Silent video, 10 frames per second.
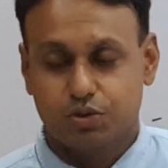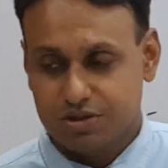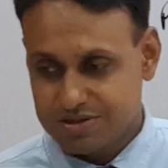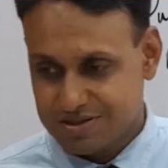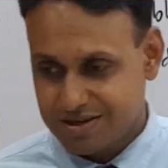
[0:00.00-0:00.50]

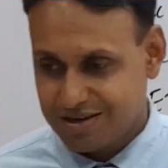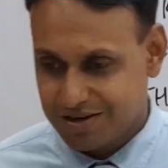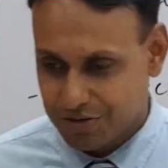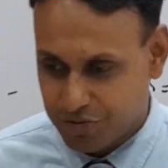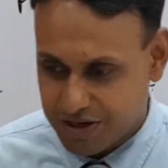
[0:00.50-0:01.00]
there's a
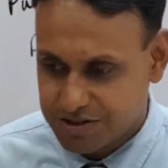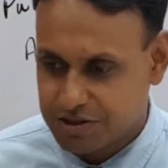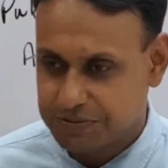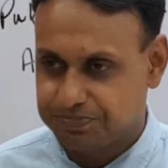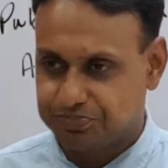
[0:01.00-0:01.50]

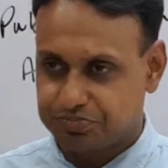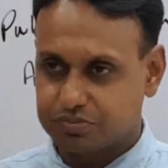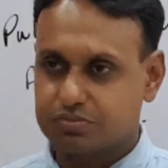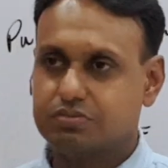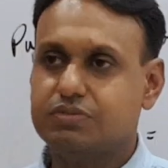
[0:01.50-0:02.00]
great
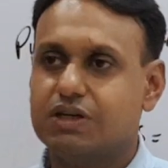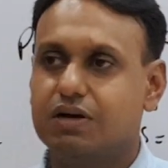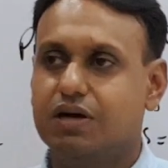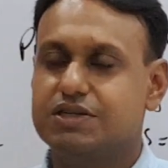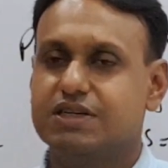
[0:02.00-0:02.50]

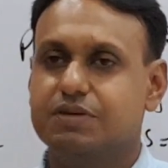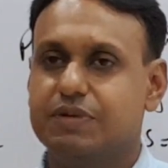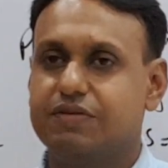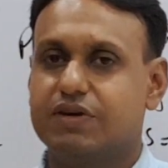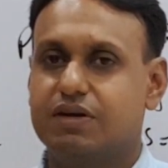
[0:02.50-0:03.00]

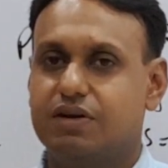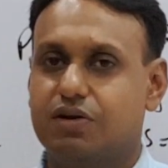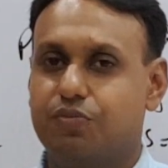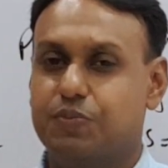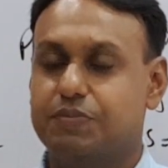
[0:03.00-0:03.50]
dilemma where
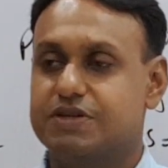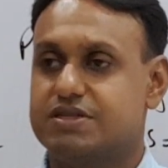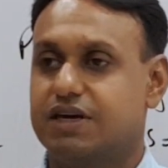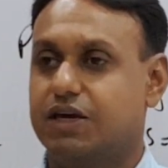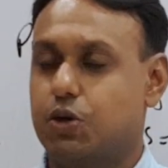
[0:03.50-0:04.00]
people
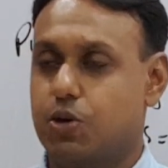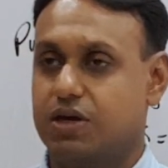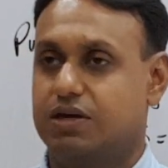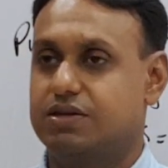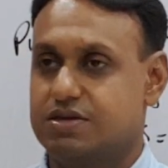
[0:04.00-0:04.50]
say,
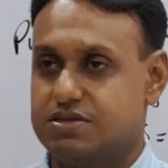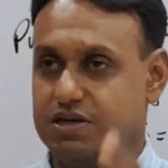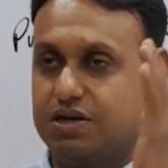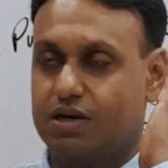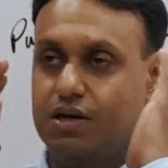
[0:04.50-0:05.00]
okay, there's
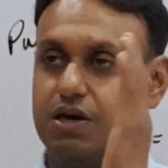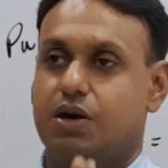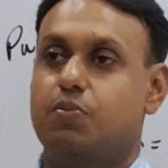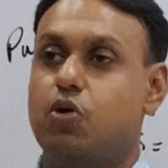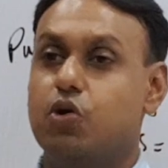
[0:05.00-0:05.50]
a
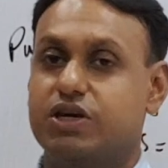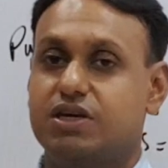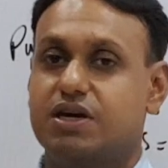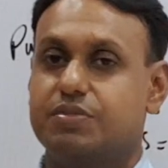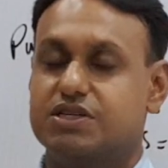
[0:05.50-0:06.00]
bogey
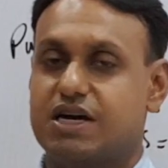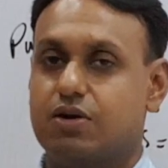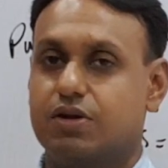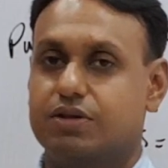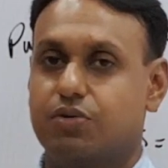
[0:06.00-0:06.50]
coming
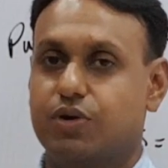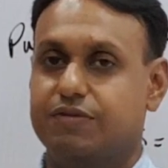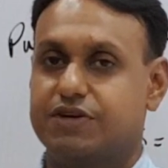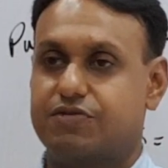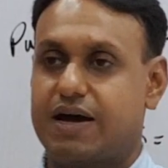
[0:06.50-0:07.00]
down on the
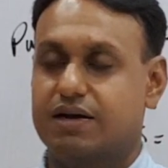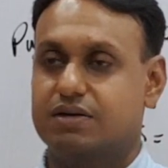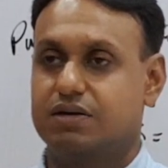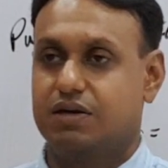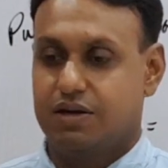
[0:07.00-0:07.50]
railway track,
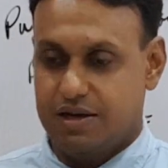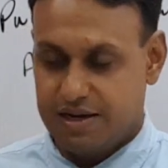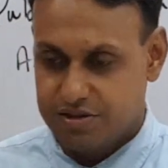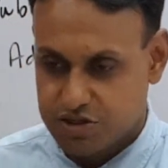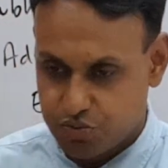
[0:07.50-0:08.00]

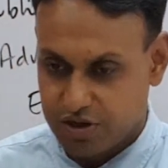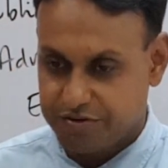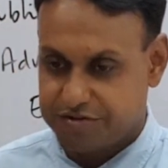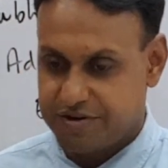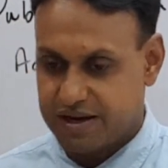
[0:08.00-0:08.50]
and this
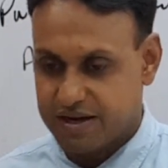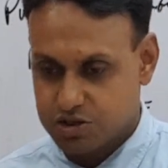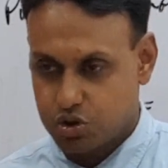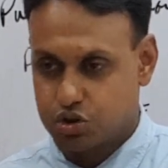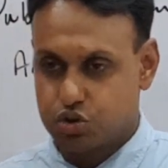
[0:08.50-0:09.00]
railway track has
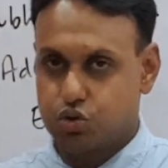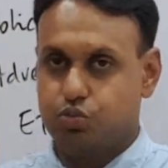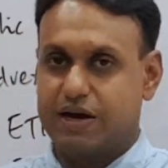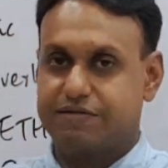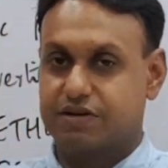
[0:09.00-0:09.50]
got two
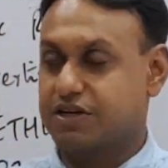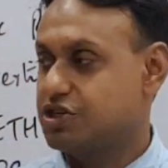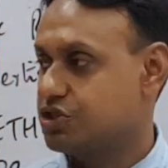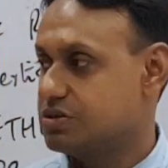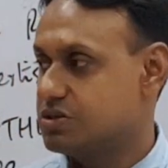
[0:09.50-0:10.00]

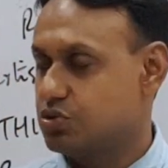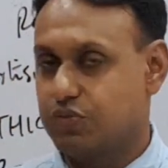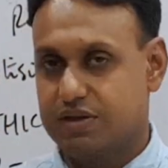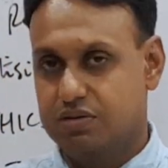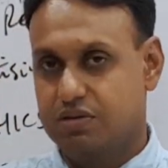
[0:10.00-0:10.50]
bifurcations. So
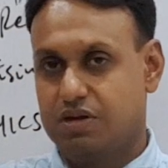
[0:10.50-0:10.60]
one